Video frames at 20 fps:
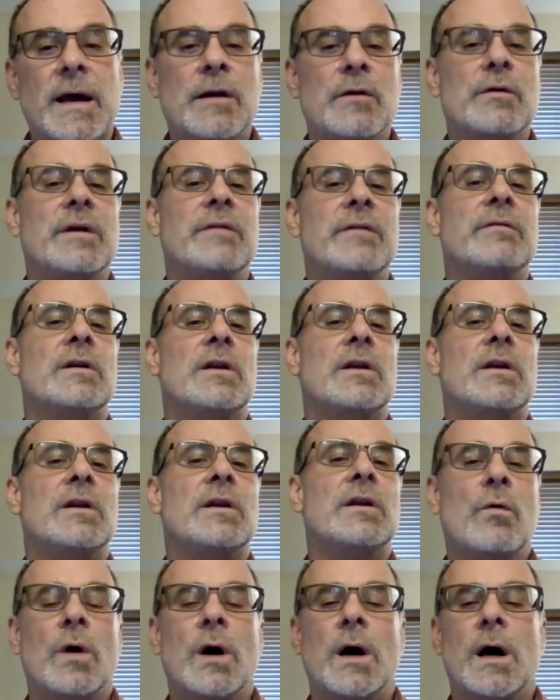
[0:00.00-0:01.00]
I don't even
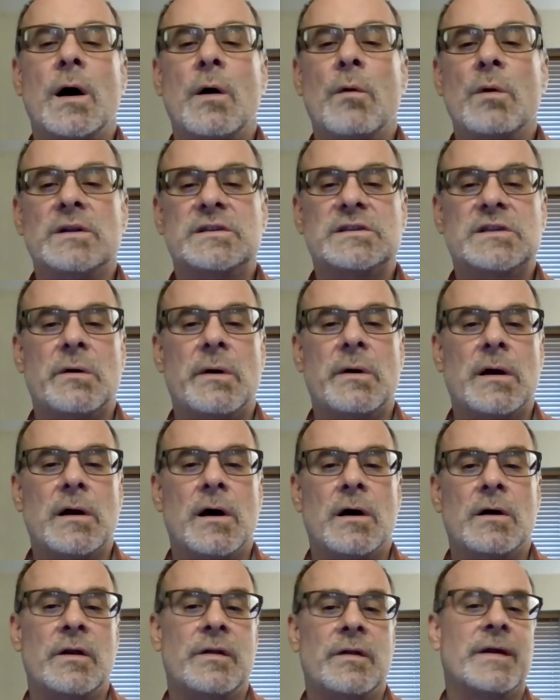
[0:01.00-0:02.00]
know what's going
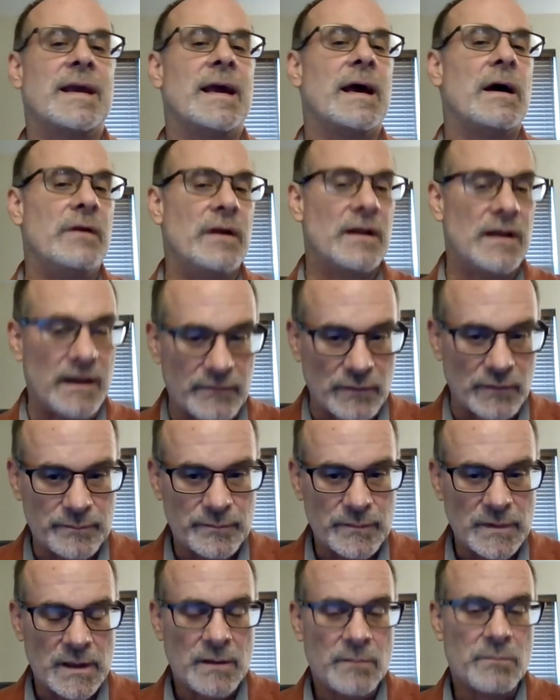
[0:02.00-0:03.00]
on the county level,
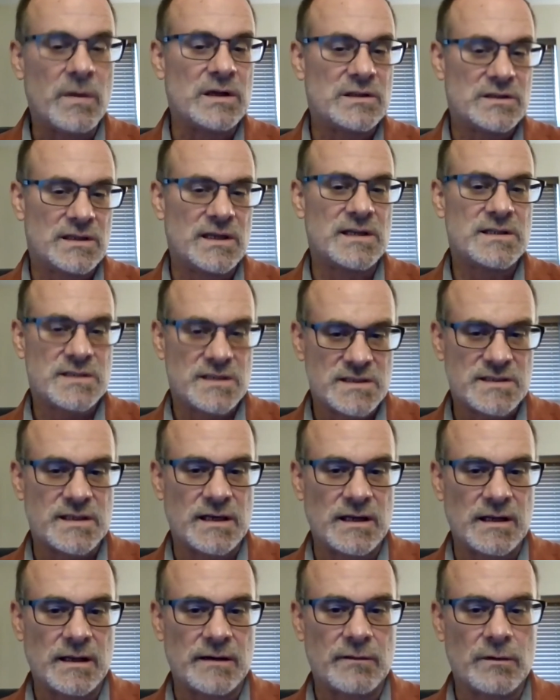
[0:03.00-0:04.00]
much less the
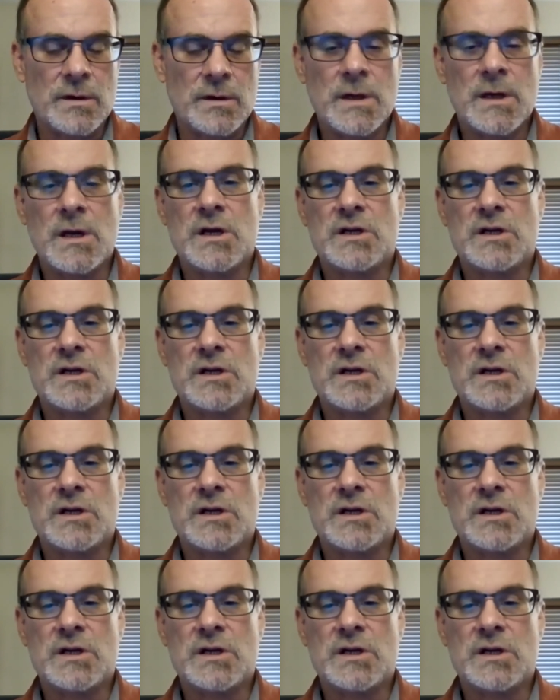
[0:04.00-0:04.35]
city level.